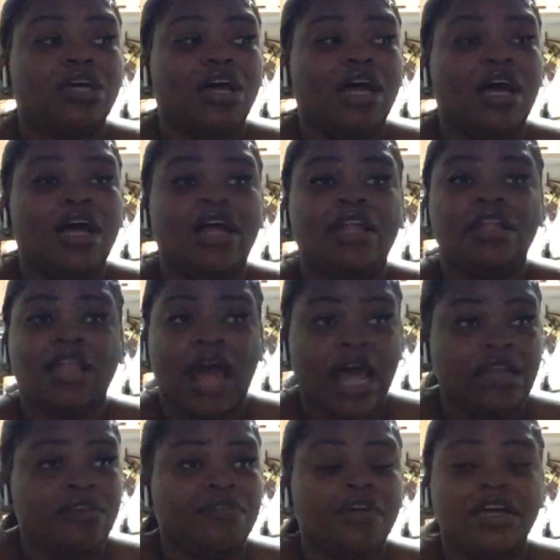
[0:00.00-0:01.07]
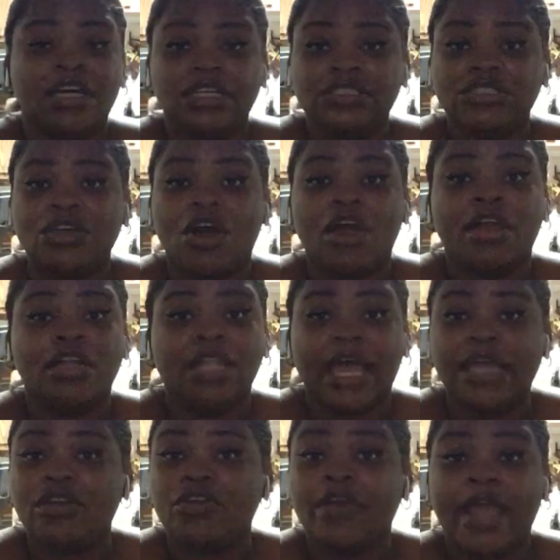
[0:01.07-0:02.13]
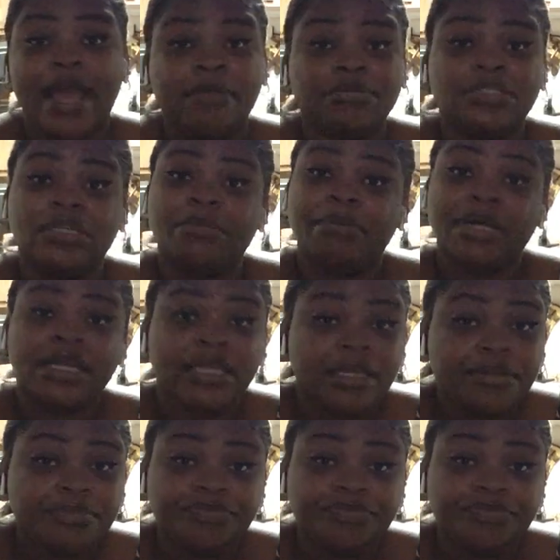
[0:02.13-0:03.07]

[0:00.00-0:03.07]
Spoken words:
A lot of us are like crabs in the bucket.